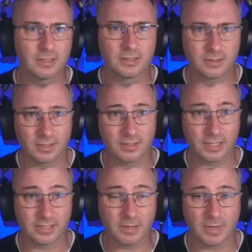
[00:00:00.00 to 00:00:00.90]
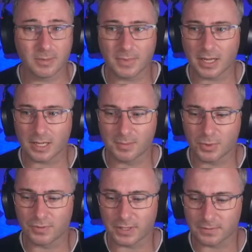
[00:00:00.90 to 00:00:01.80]
to 60 minute mark
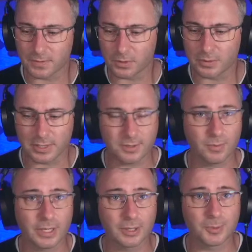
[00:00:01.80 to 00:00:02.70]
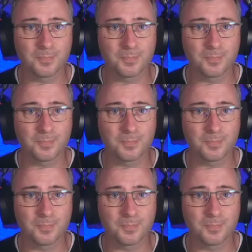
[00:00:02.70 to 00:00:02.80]
moving forward as well.